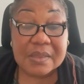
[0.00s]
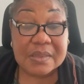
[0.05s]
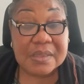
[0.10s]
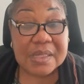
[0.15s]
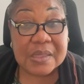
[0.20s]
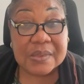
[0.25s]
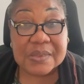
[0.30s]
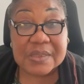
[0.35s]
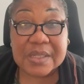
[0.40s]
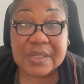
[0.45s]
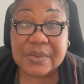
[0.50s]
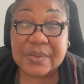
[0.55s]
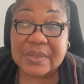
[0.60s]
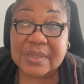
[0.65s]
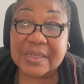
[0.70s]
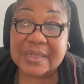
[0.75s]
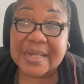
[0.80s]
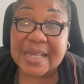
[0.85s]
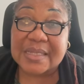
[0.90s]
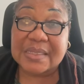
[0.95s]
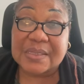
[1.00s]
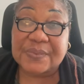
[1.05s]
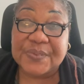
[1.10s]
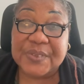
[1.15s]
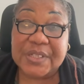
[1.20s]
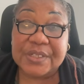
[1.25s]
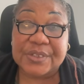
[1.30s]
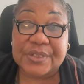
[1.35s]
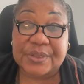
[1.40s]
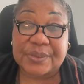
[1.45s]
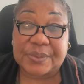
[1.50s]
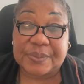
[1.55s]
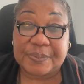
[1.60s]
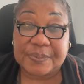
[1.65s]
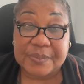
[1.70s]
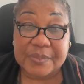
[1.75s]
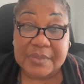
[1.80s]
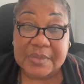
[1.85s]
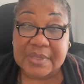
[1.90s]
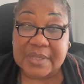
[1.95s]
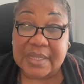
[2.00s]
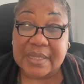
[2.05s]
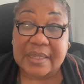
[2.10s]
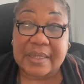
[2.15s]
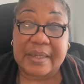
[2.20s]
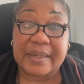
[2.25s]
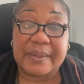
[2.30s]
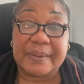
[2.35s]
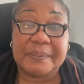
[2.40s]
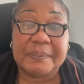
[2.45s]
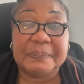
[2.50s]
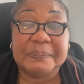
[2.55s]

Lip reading: So I'll see you in the next video. Take care.